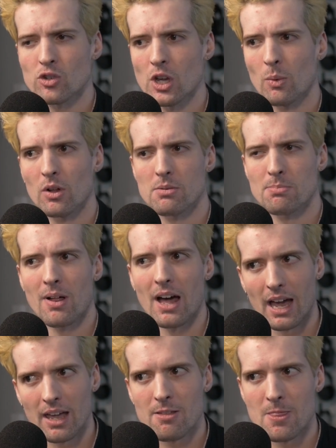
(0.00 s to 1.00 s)
it will
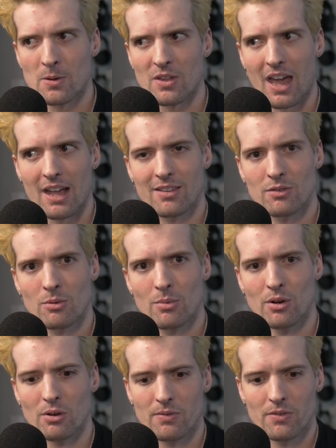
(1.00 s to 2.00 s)
apply those adds and
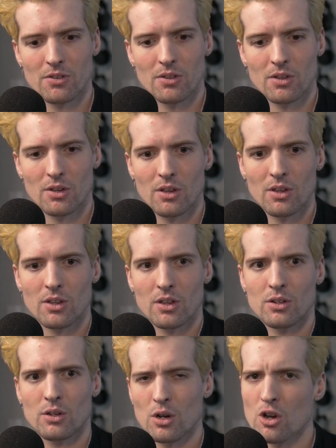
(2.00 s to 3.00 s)
removes
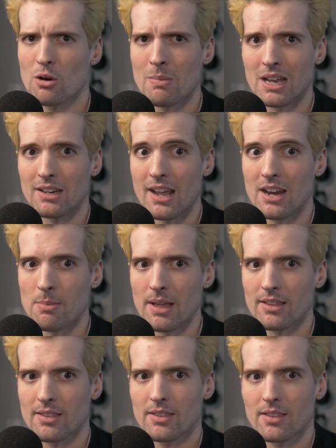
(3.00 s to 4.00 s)
to your main
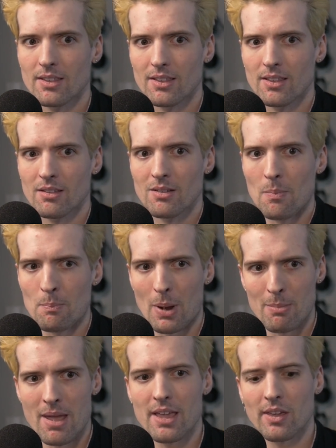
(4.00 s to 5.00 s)
database. by
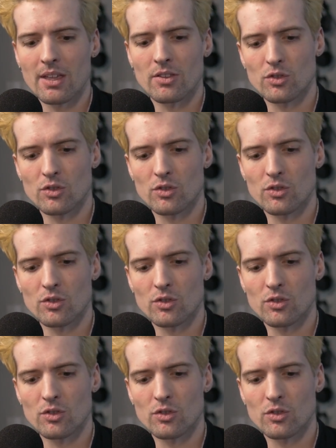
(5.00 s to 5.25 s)
making it